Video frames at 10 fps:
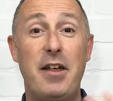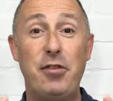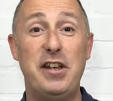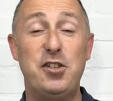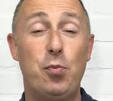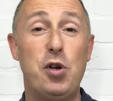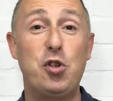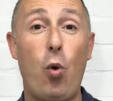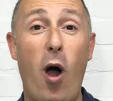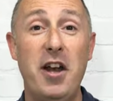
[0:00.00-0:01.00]
this was
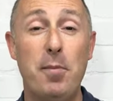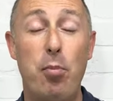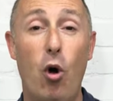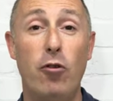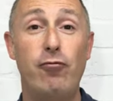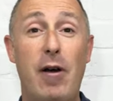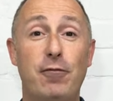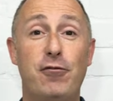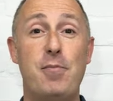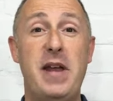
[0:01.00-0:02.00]
quite an important run
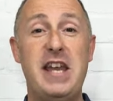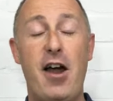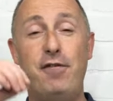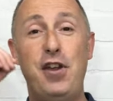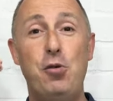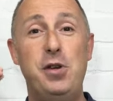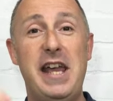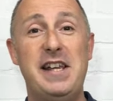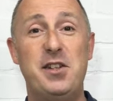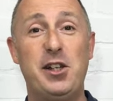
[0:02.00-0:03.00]
for me a few
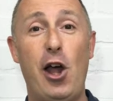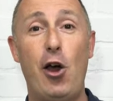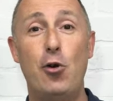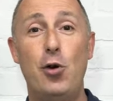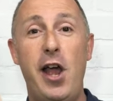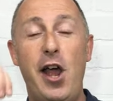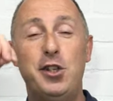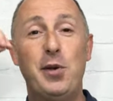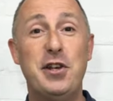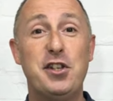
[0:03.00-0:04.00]
years ago.
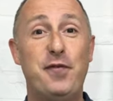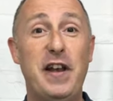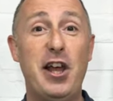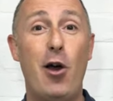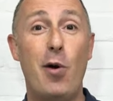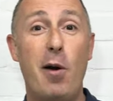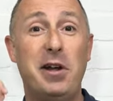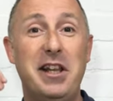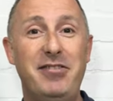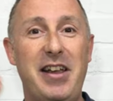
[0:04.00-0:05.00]
So in this video, I'm
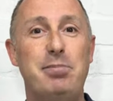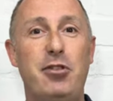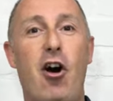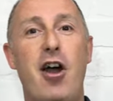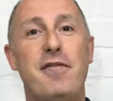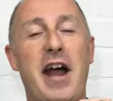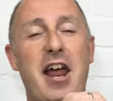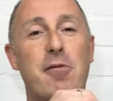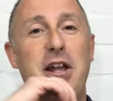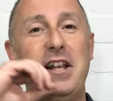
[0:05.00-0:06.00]
gonna deep dive and
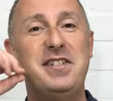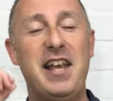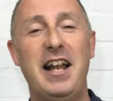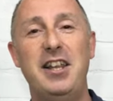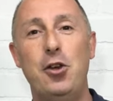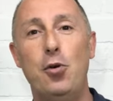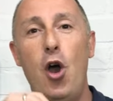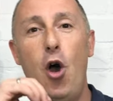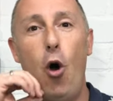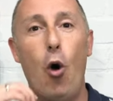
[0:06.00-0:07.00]
I'm gonna tell you
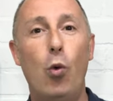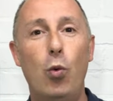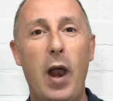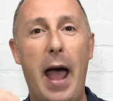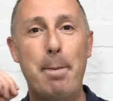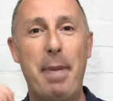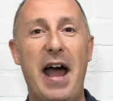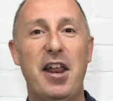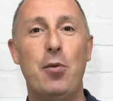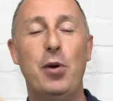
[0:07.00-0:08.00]
all
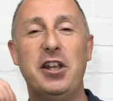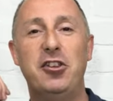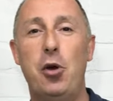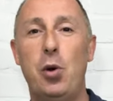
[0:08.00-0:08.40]
about it. We're gonna do a